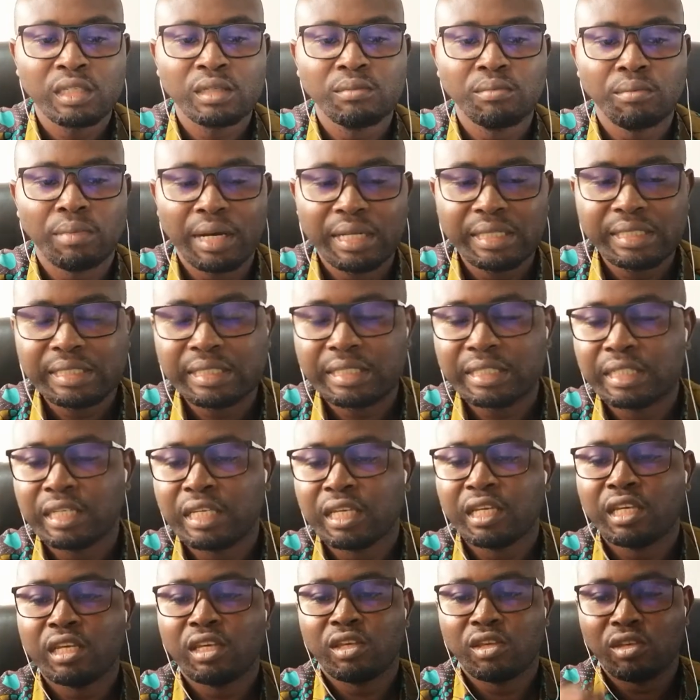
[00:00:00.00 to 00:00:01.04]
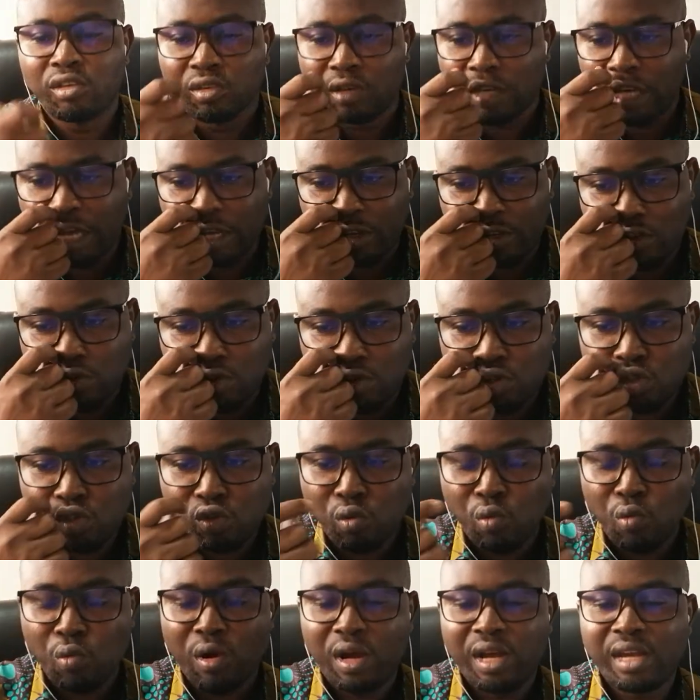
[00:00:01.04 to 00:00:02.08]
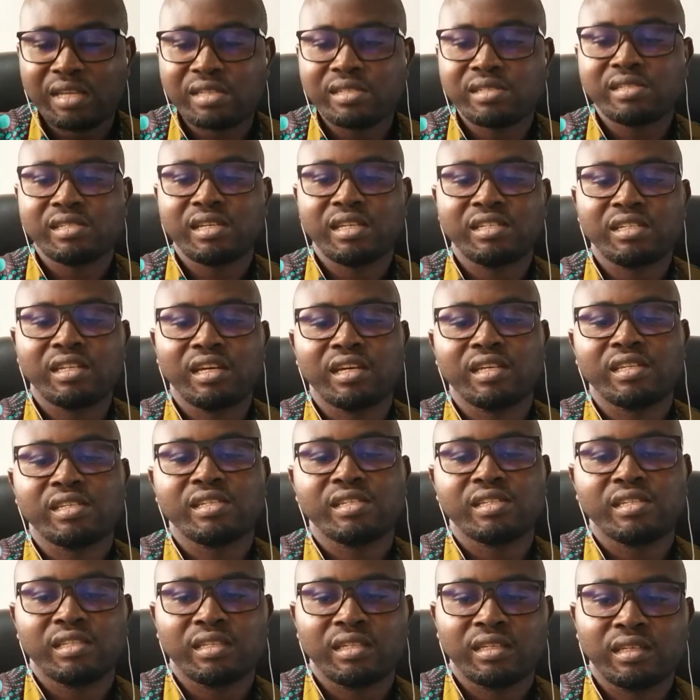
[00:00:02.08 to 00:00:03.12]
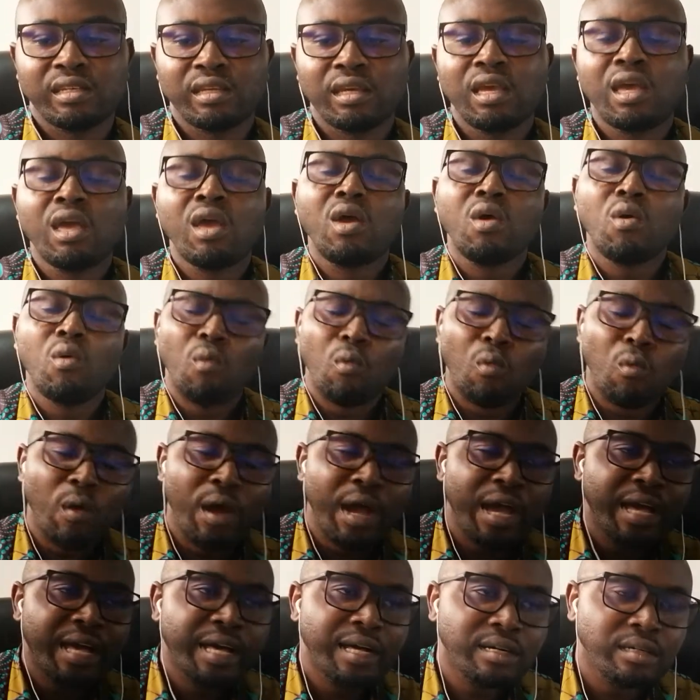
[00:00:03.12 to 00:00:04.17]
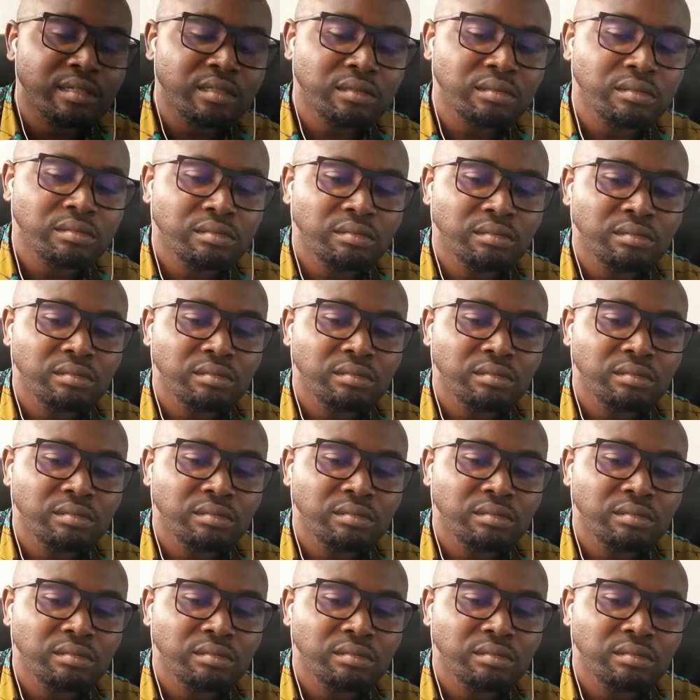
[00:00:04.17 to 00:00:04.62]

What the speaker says: But you can use words such as, well,